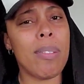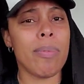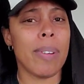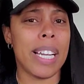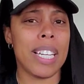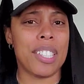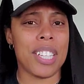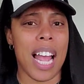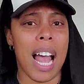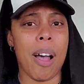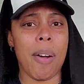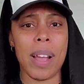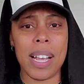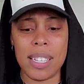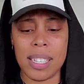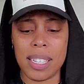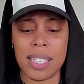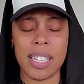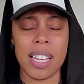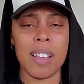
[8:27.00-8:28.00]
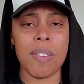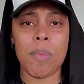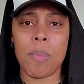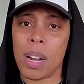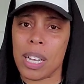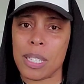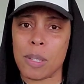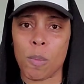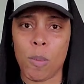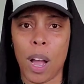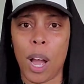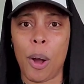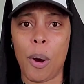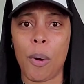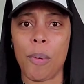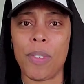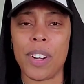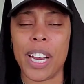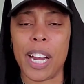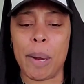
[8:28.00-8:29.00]
reach out and see what's what
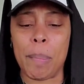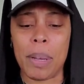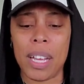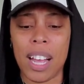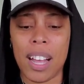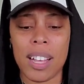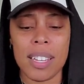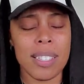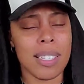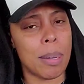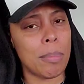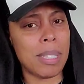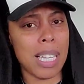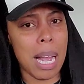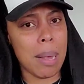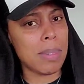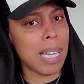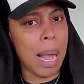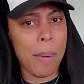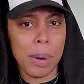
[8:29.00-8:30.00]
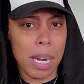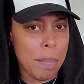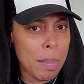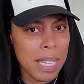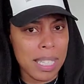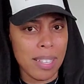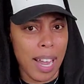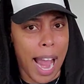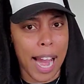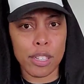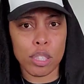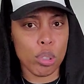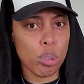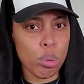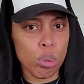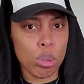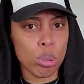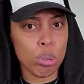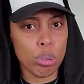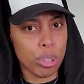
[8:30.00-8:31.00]
over there. Because sometimes I want to be
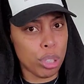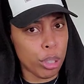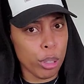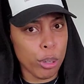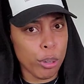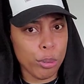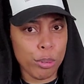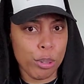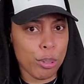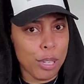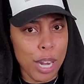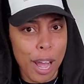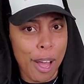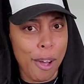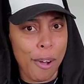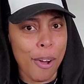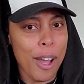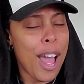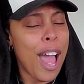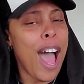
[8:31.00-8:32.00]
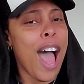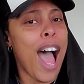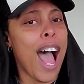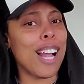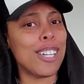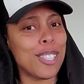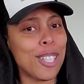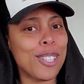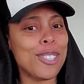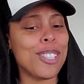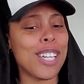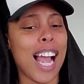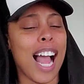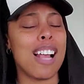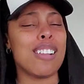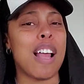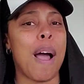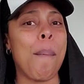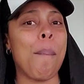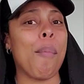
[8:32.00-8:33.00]
tactical too, you know. I told you
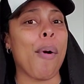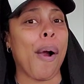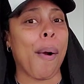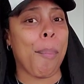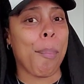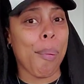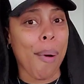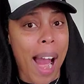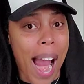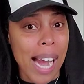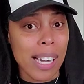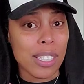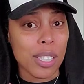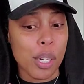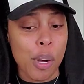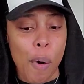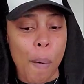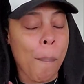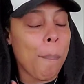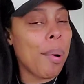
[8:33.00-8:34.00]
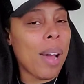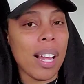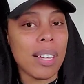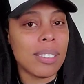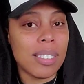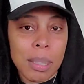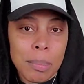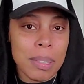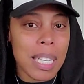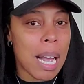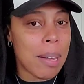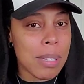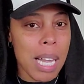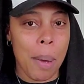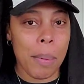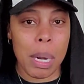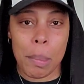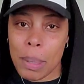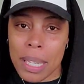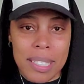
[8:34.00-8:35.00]
guys I'm more practical, but Sometimes I
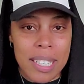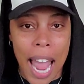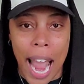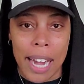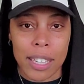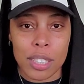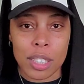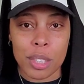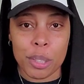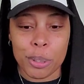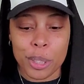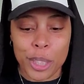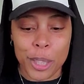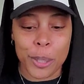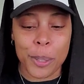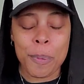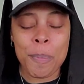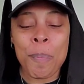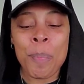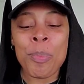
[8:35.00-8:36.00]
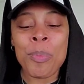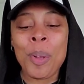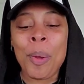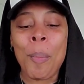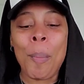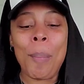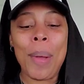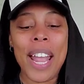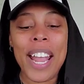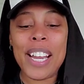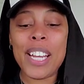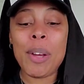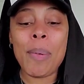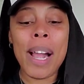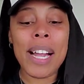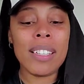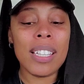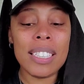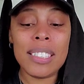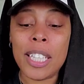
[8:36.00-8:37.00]
want to be tactical too. But
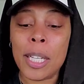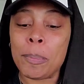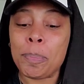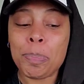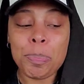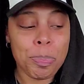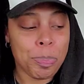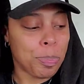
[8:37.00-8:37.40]
anyway, listen,